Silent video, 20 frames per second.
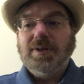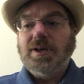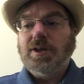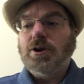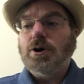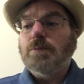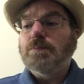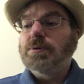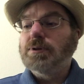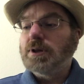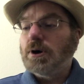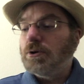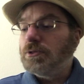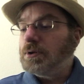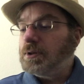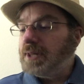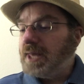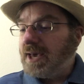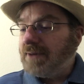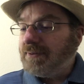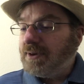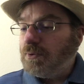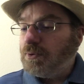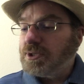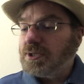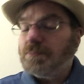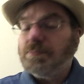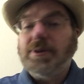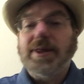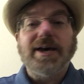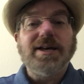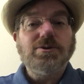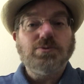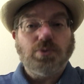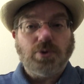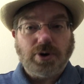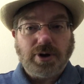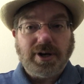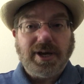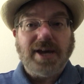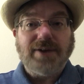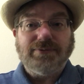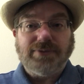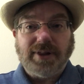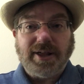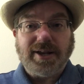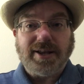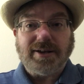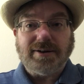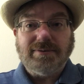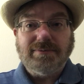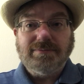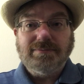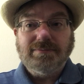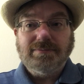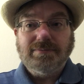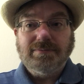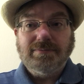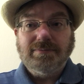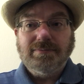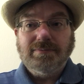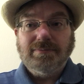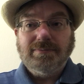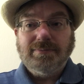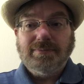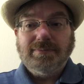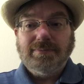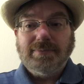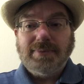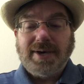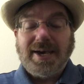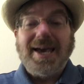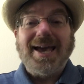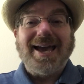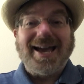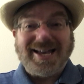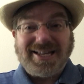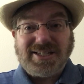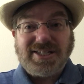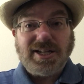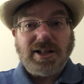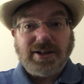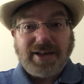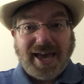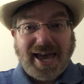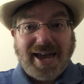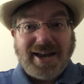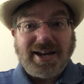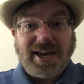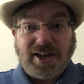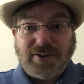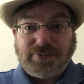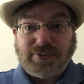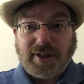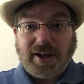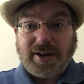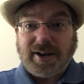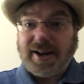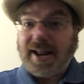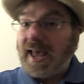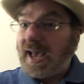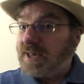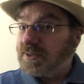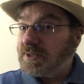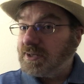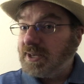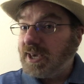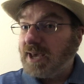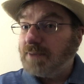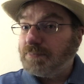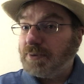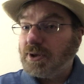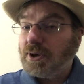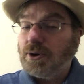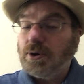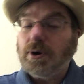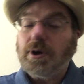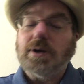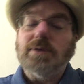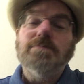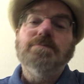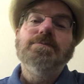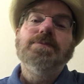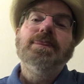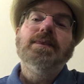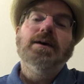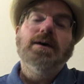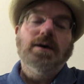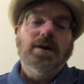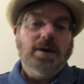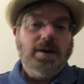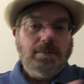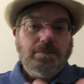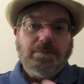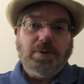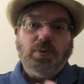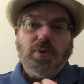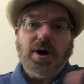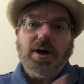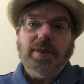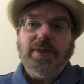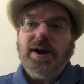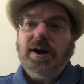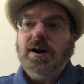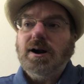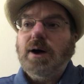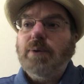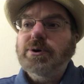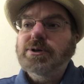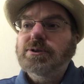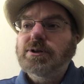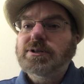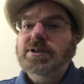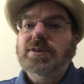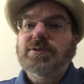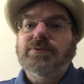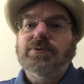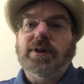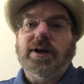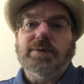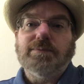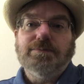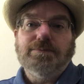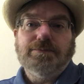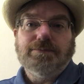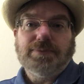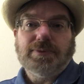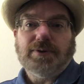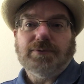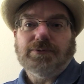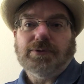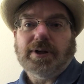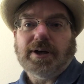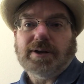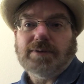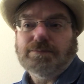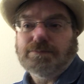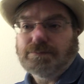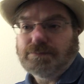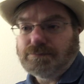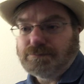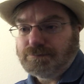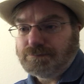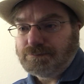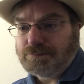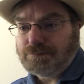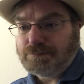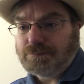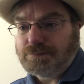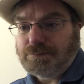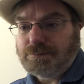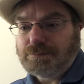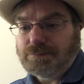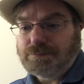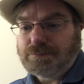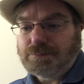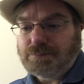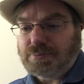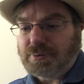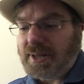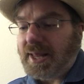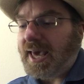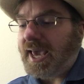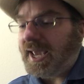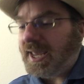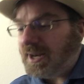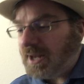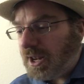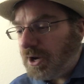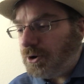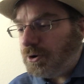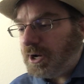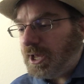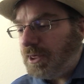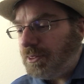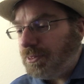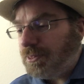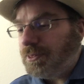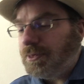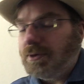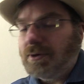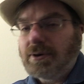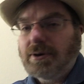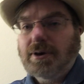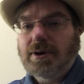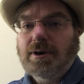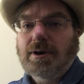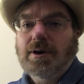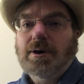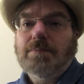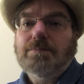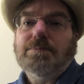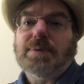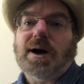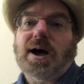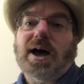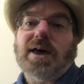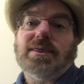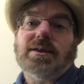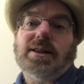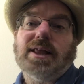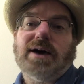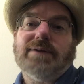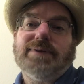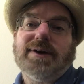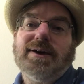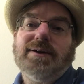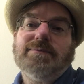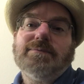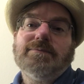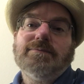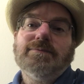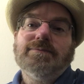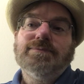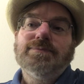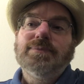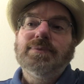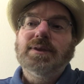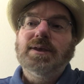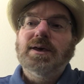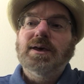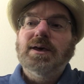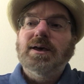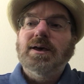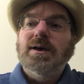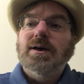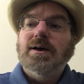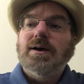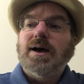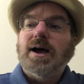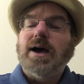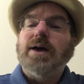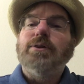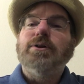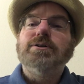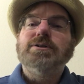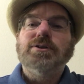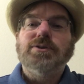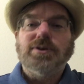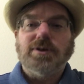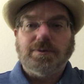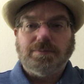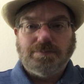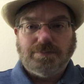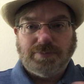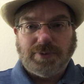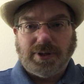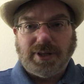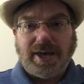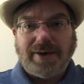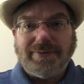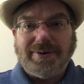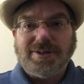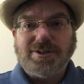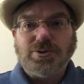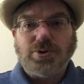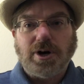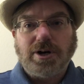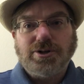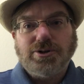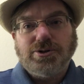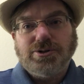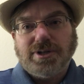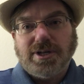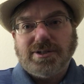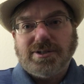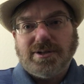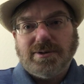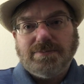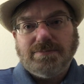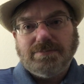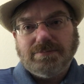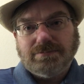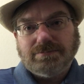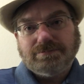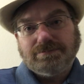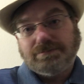below the levee was a place where it could get flooded. It still can get flooded. It hasn't yet, but it could. But while there, I always looked at the flood plain underneath, behind the levee. I looked at the levee structure system.